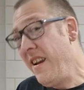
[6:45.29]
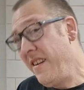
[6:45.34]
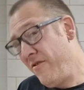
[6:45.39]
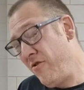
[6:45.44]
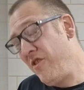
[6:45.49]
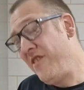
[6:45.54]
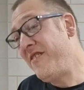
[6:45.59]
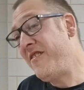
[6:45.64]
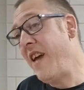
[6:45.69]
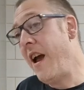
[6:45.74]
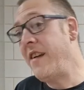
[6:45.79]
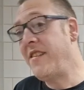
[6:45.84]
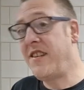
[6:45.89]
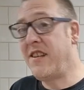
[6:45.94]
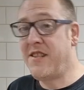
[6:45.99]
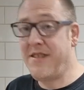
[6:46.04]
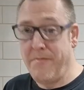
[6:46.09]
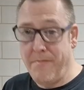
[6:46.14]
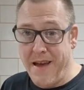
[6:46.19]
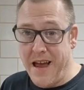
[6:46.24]
Did say it's a
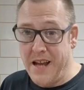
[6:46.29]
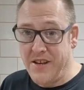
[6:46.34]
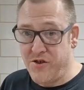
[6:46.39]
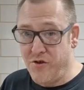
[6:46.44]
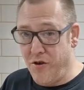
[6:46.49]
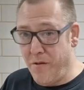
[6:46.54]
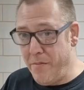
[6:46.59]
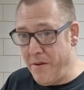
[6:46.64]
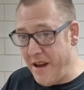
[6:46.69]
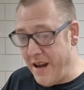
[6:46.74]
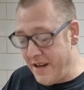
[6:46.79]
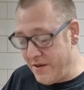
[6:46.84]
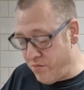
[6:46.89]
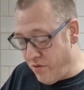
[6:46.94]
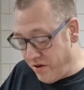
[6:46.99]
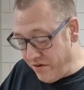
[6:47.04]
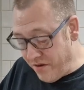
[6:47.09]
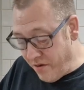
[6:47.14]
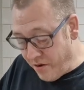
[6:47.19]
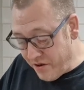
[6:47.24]
tomato based
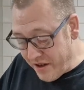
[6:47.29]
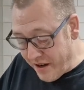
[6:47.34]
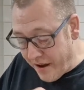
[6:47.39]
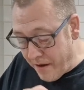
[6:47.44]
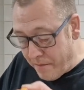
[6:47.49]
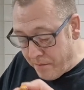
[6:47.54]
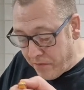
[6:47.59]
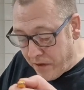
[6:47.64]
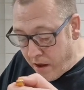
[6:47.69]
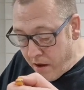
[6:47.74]
one though, didn't it?